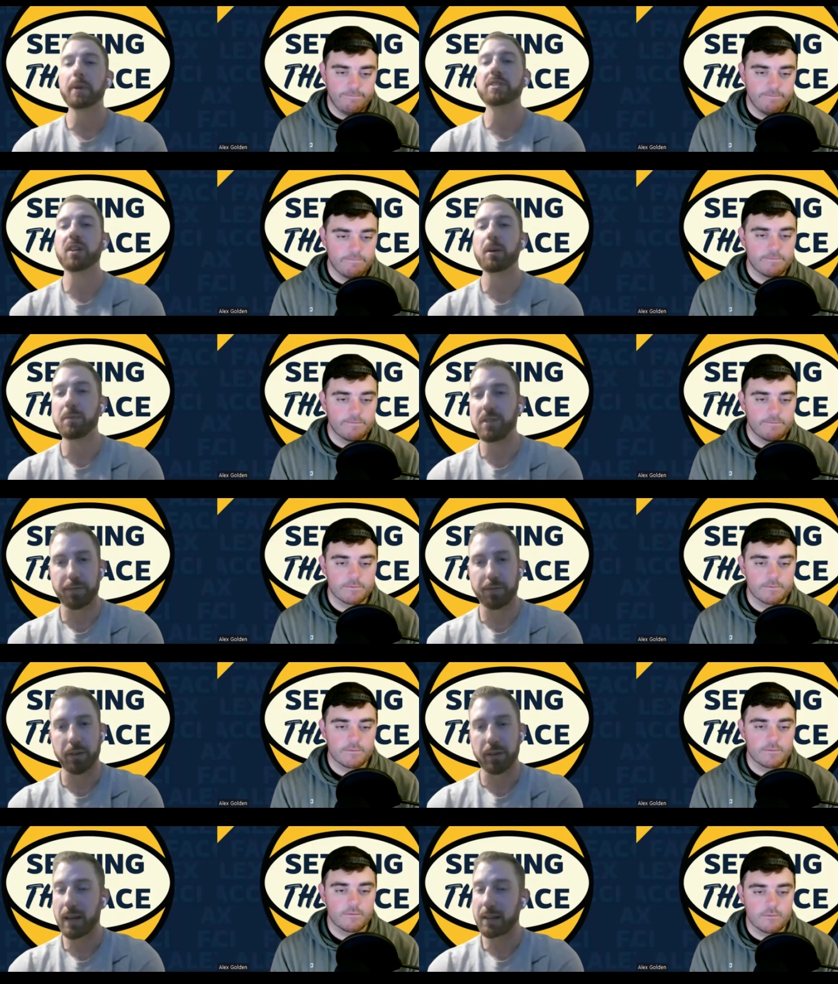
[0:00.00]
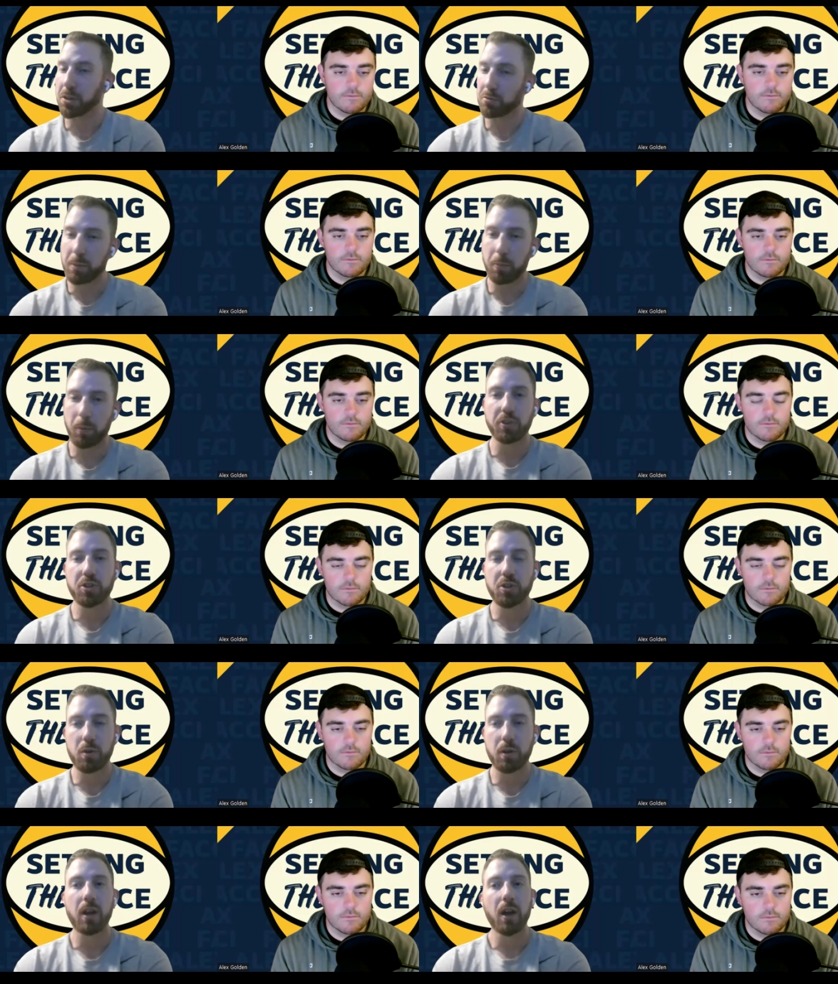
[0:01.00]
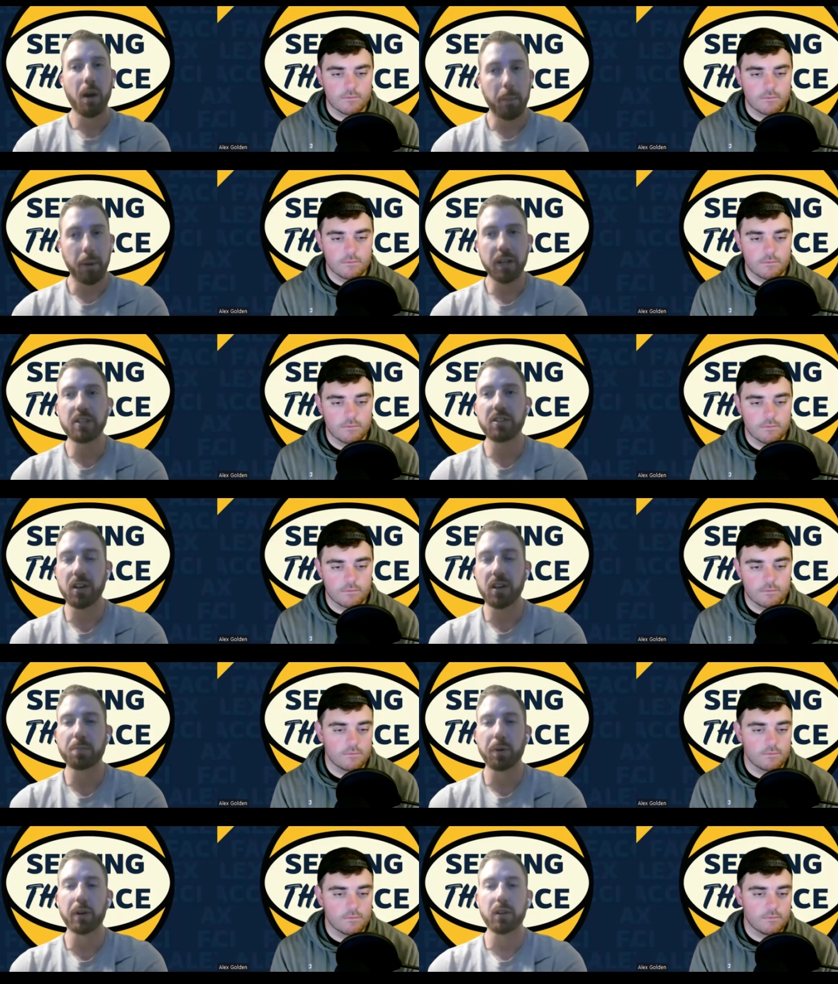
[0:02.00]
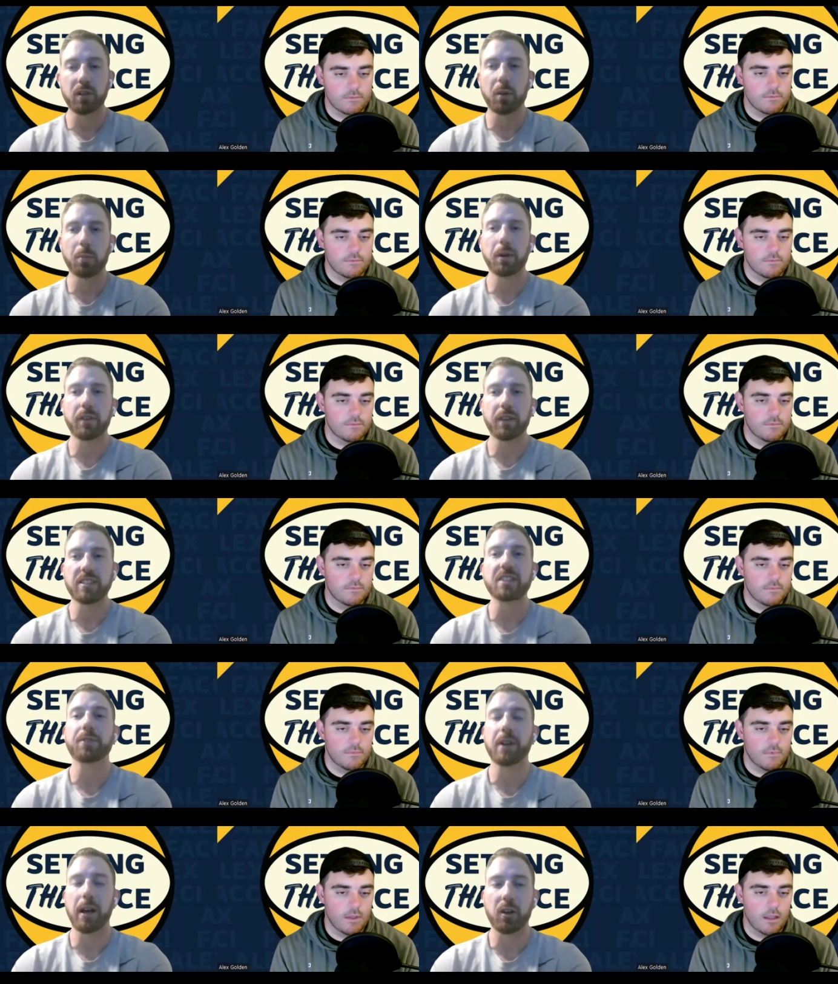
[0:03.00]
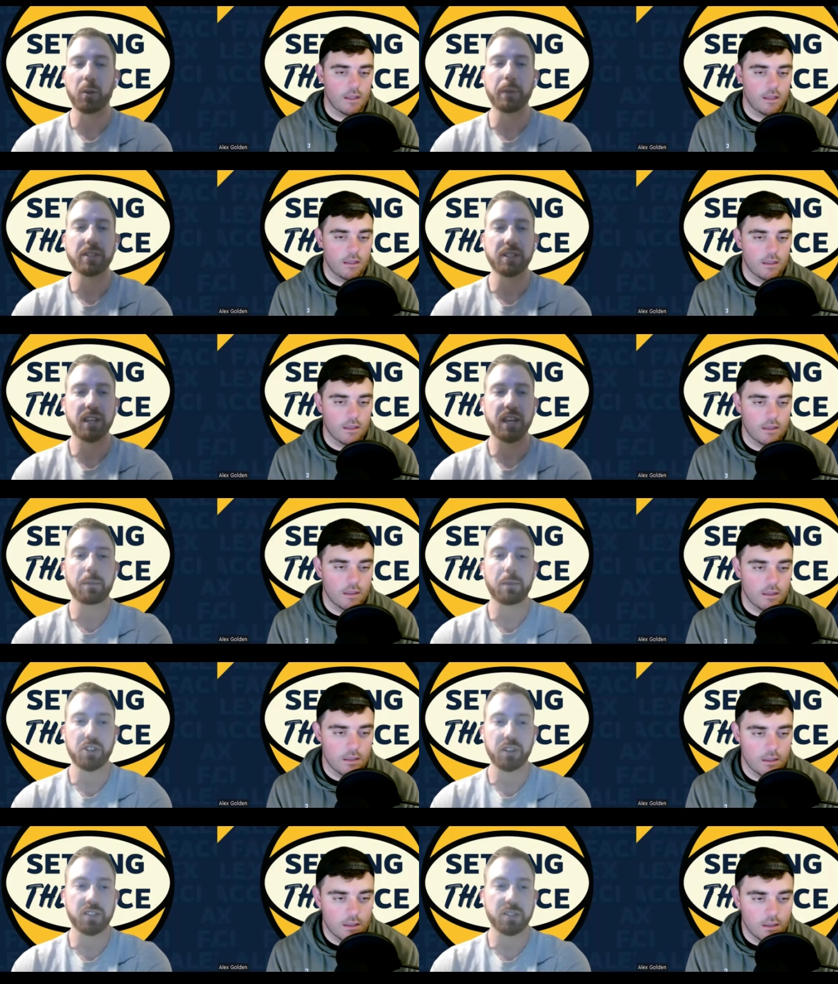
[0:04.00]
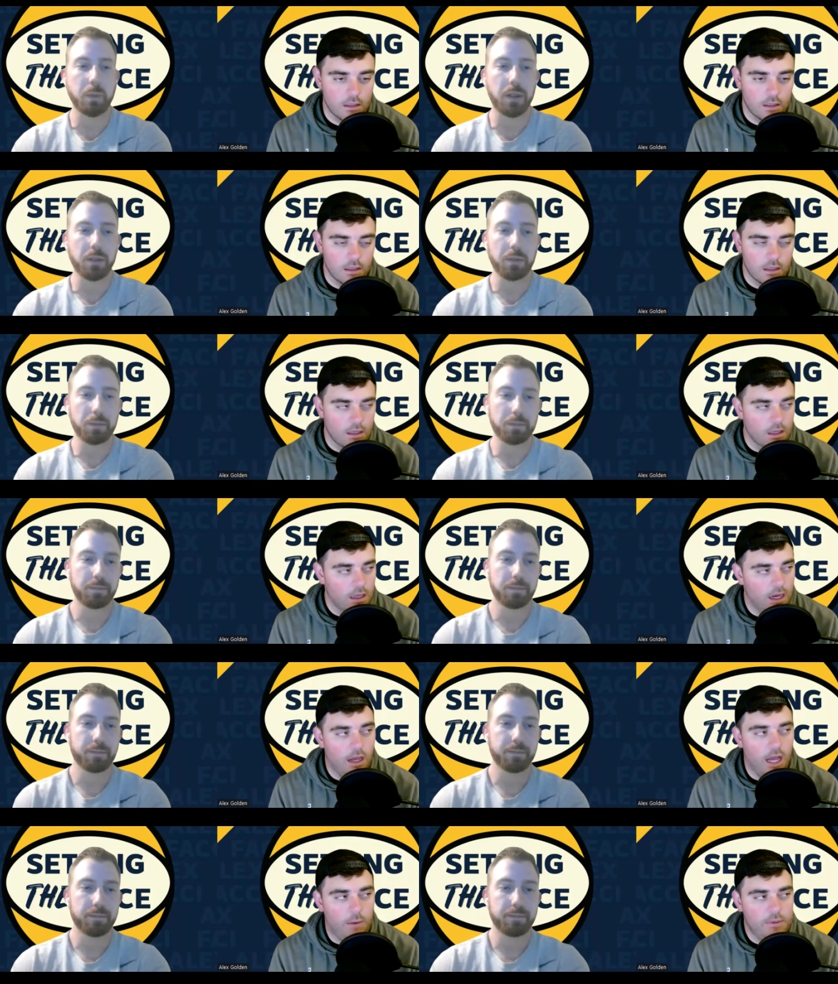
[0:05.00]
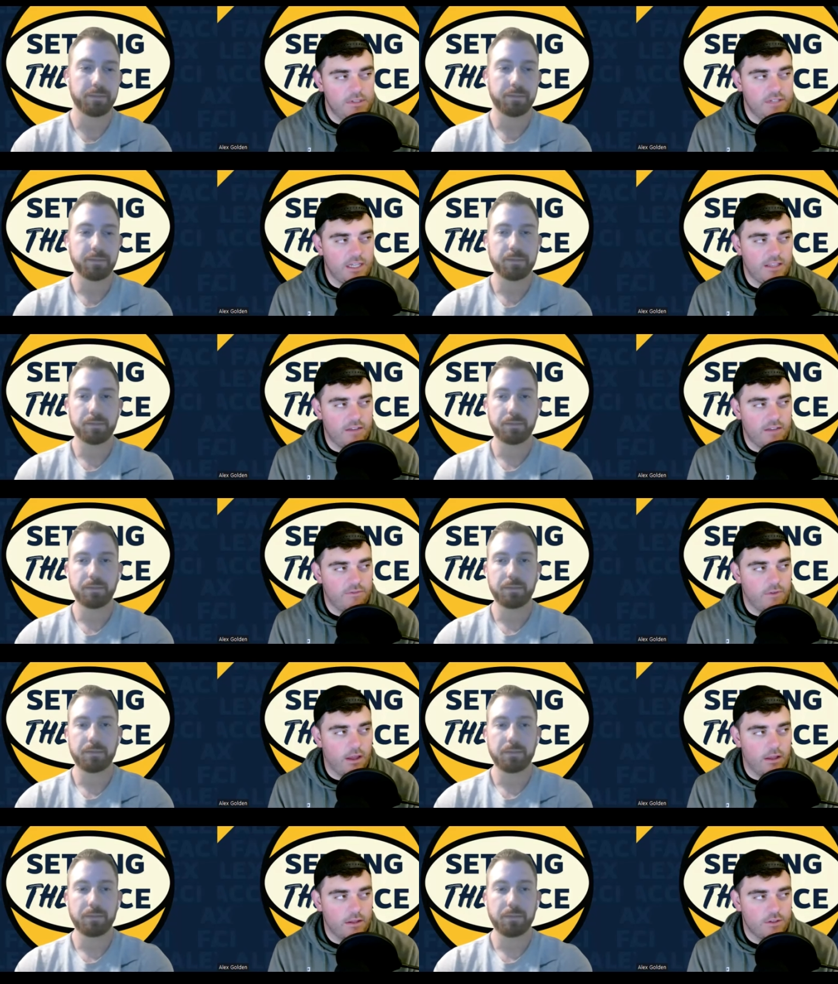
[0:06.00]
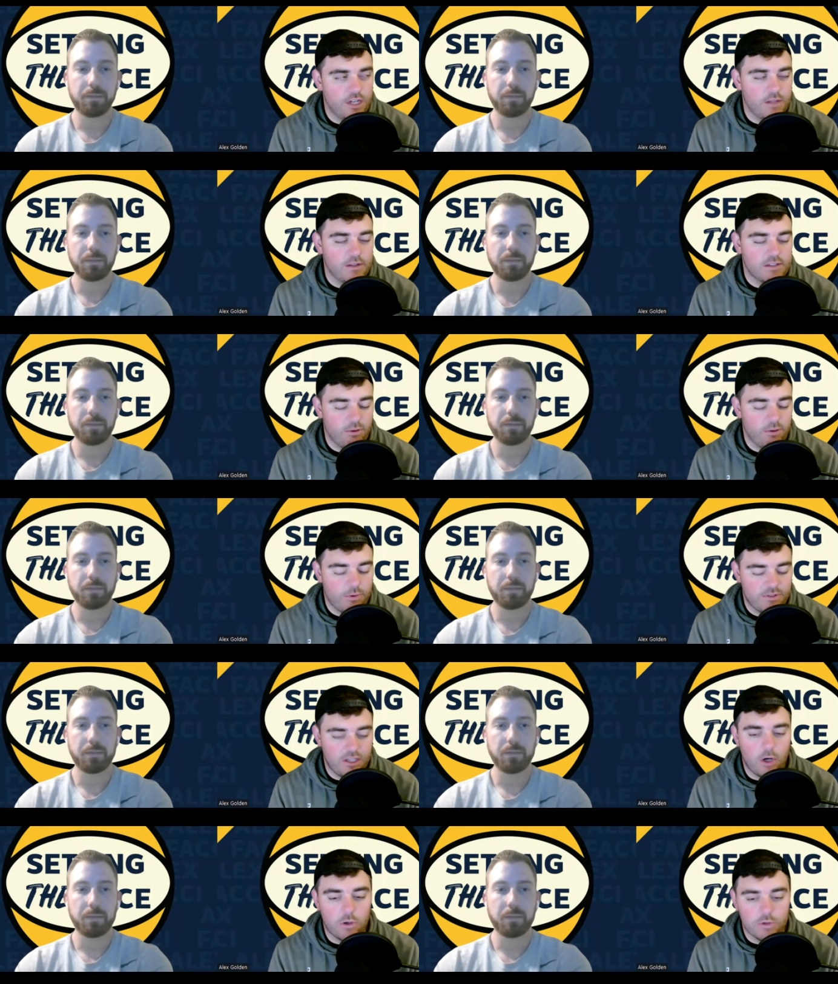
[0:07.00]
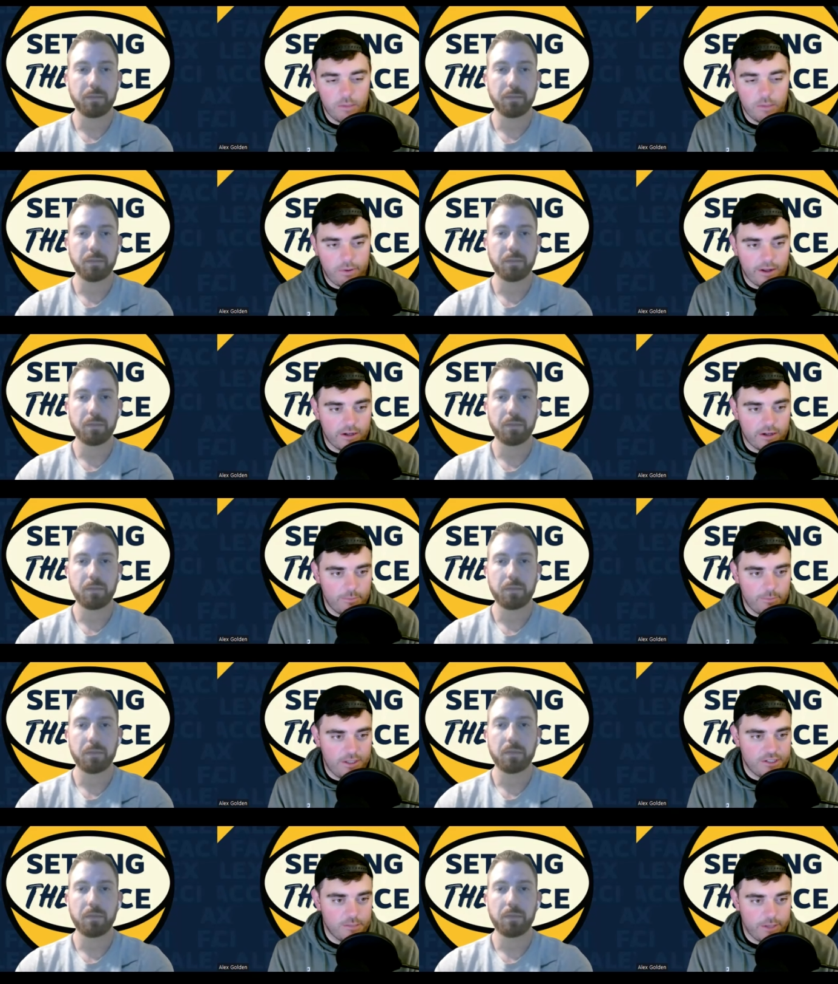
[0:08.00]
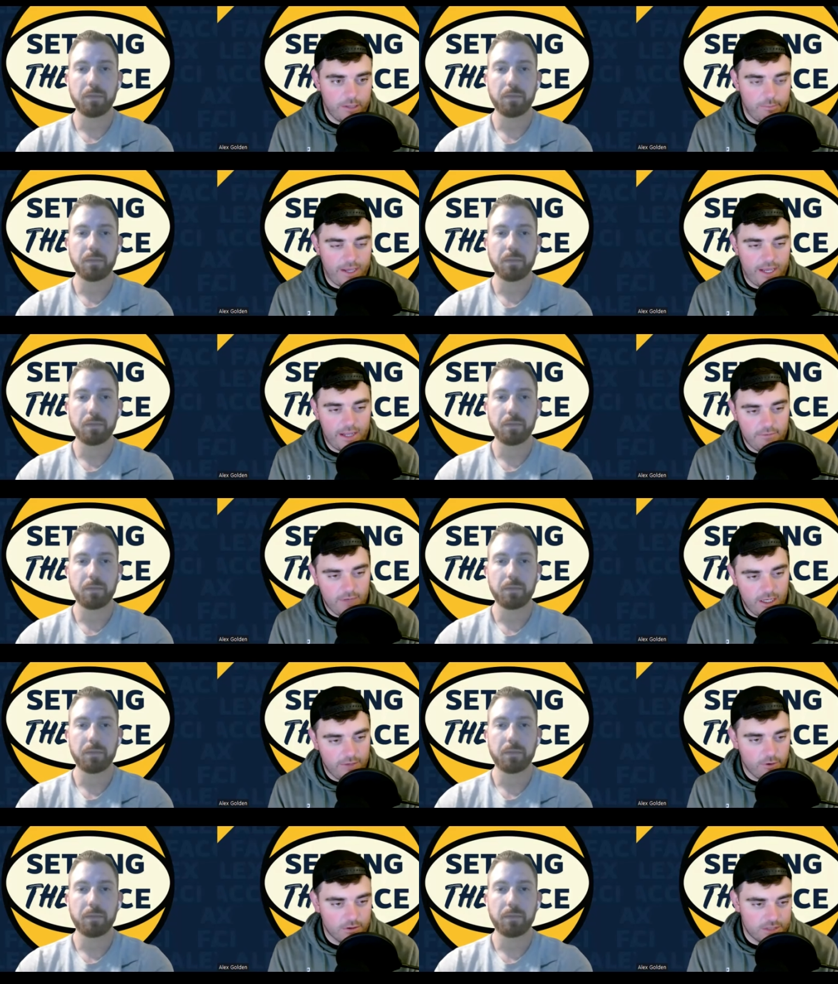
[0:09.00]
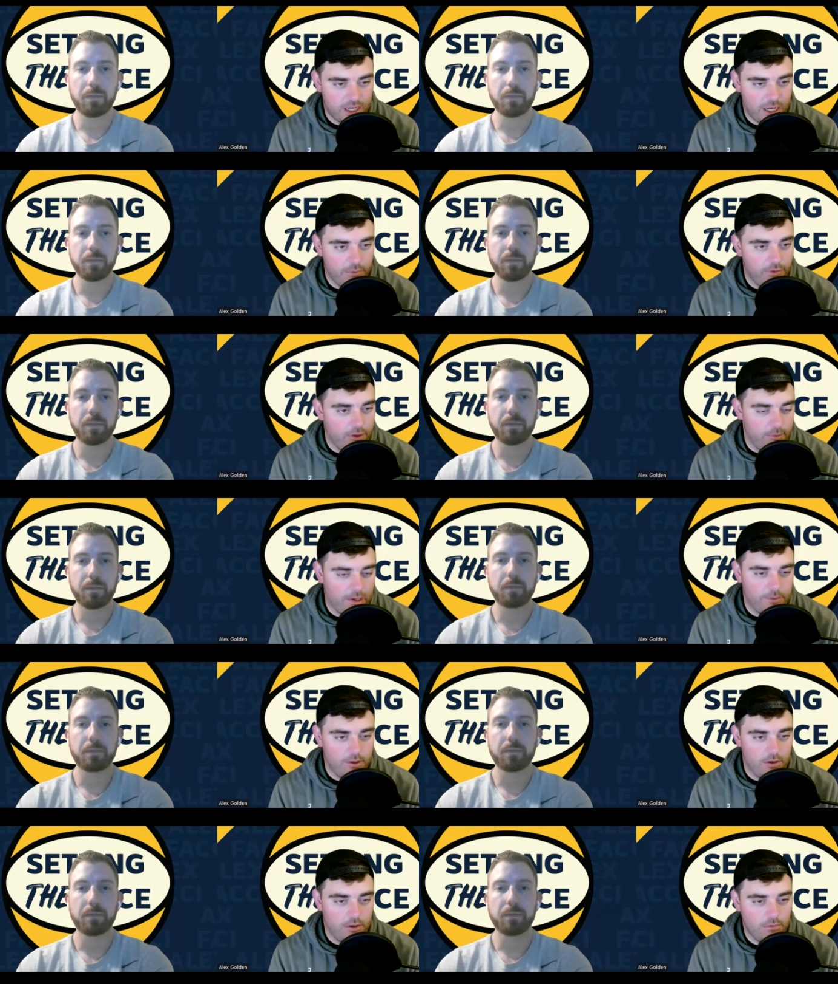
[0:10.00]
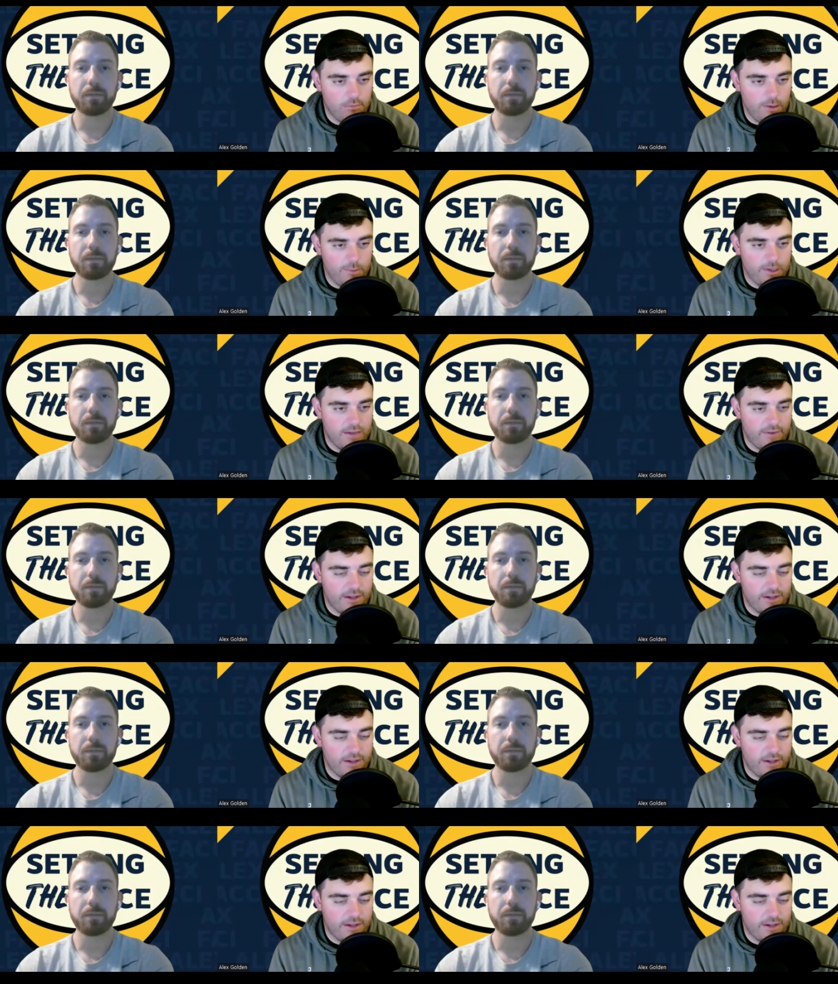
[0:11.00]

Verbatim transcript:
Speaker 1: bit something different. Not the three point shooting, but he does bring a little bit of a different element to the game than Jalen Smith.
Speaker 2: I would say that if Jalen Smith was the only player on the bench that played bad in the first game, then maybe you maybe give